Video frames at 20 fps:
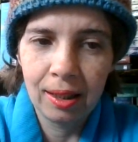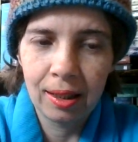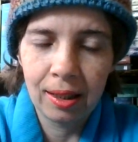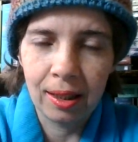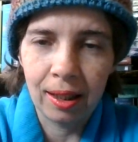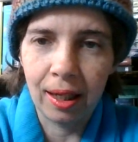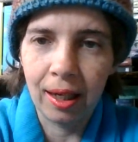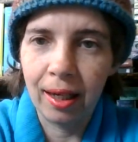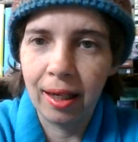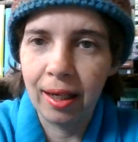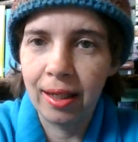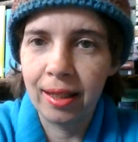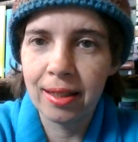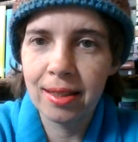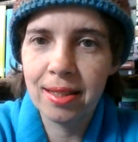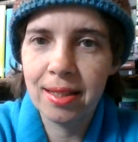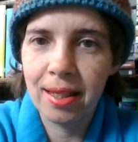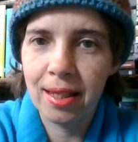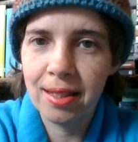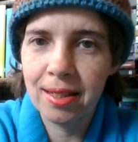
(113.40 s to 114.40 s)
It
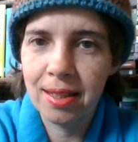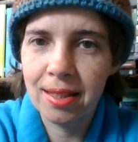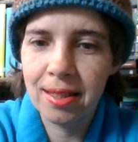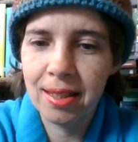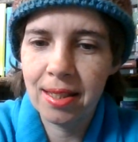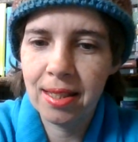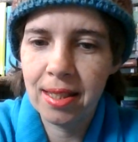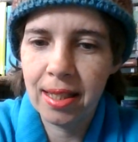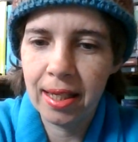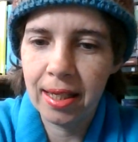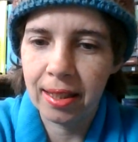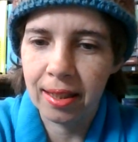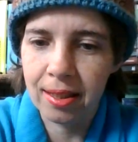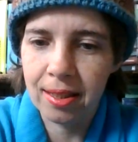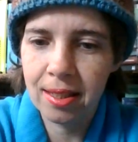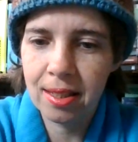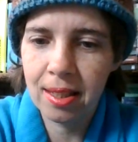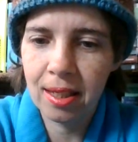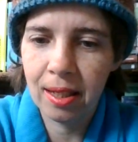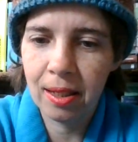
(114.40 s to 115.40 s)
says it's a
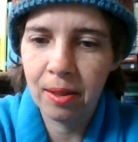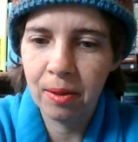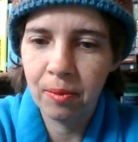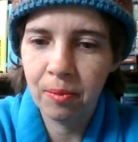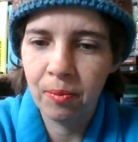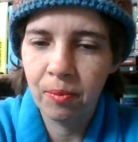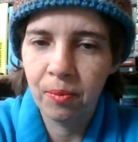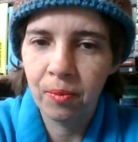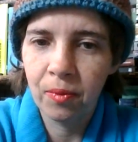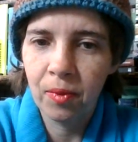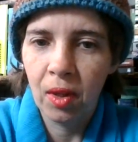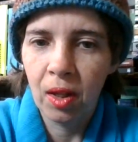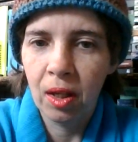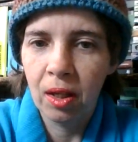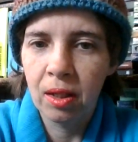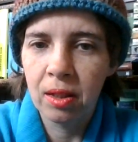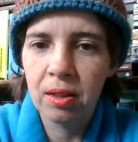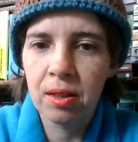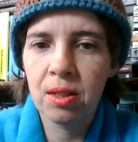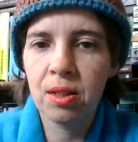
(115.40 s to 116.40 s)
6.
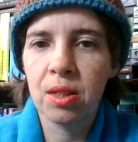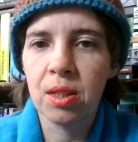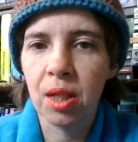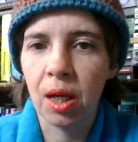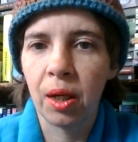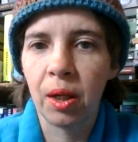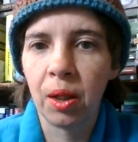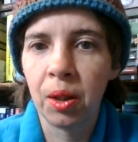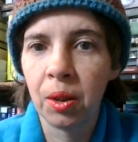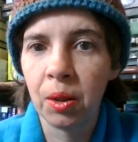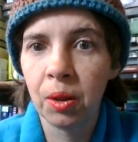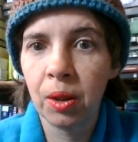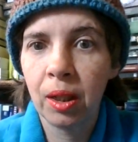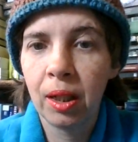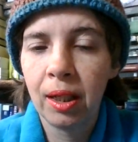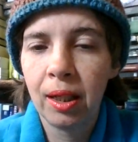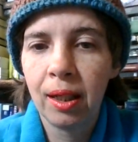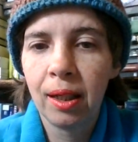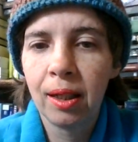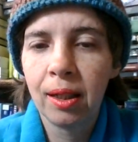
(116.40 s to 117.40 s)
So
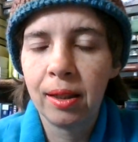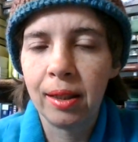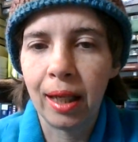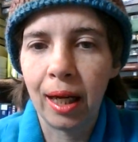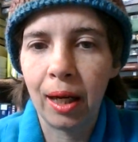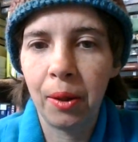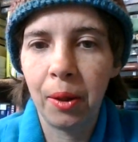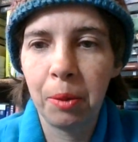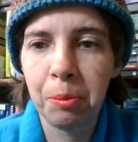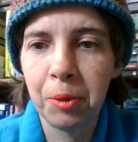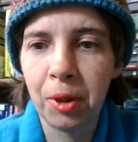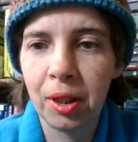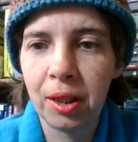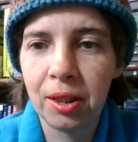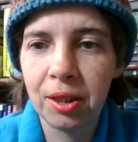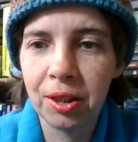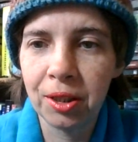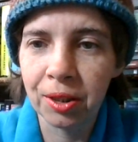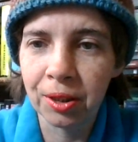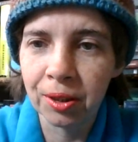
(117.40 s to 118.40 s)
now I'm going to
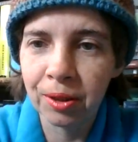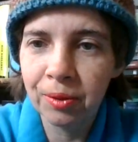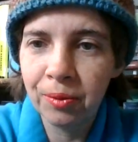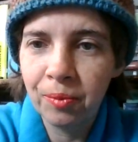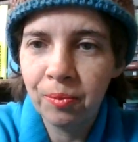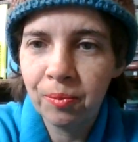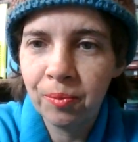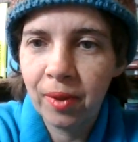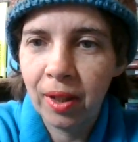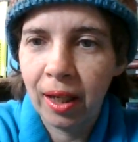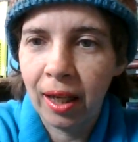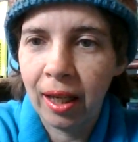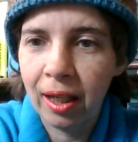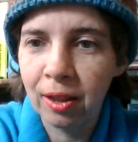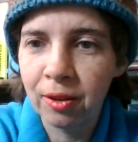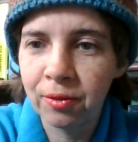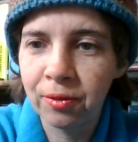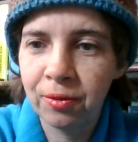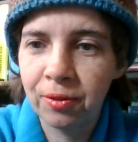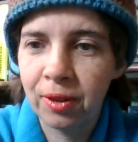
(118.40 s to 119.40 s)
do, I
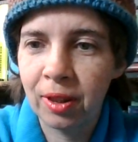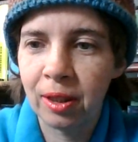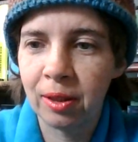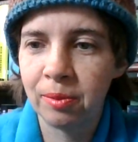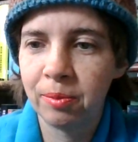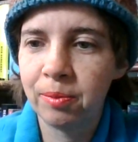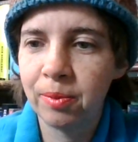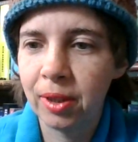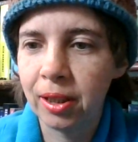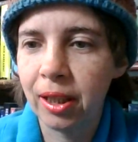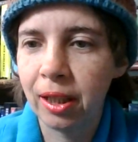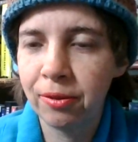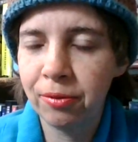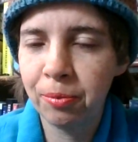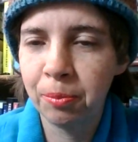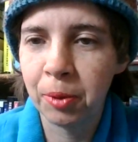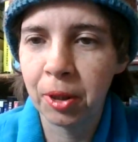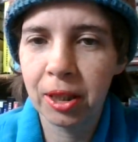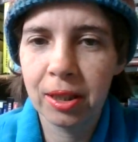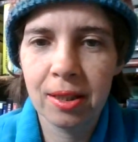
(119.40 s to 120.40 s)
have enough
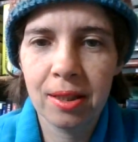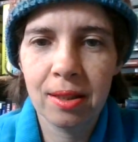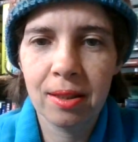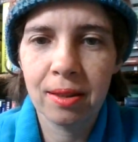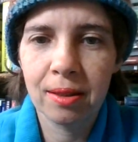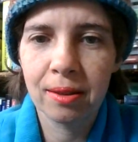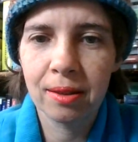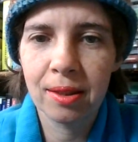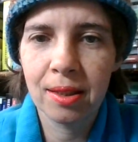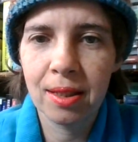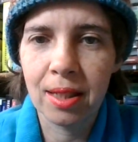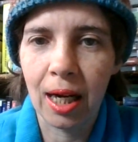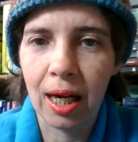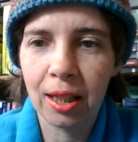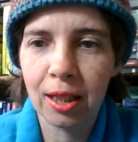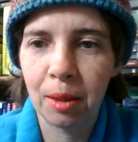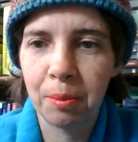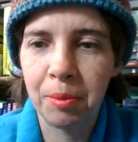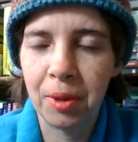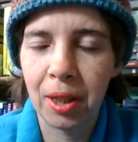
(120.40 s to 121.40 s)
books
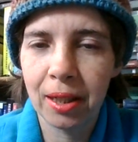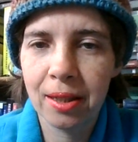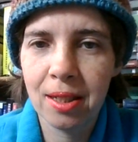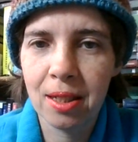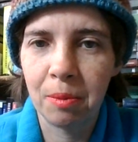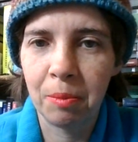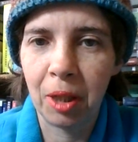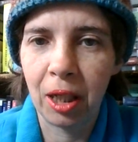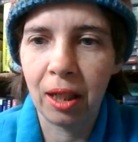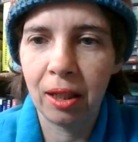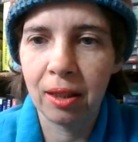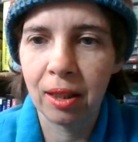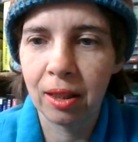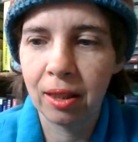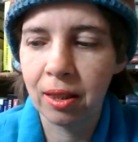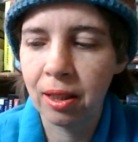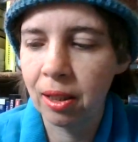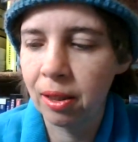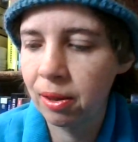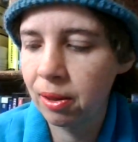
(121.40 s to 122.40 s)
stacked up next to me that
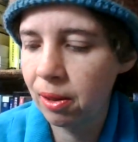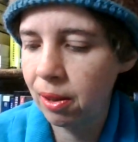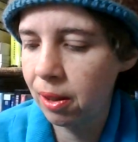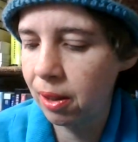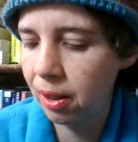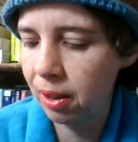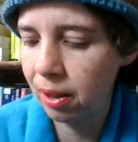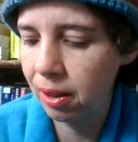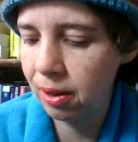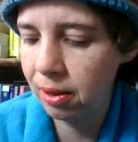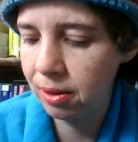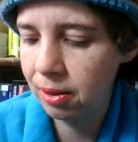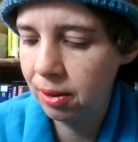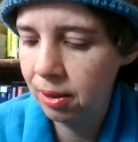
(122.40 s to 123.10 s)
there are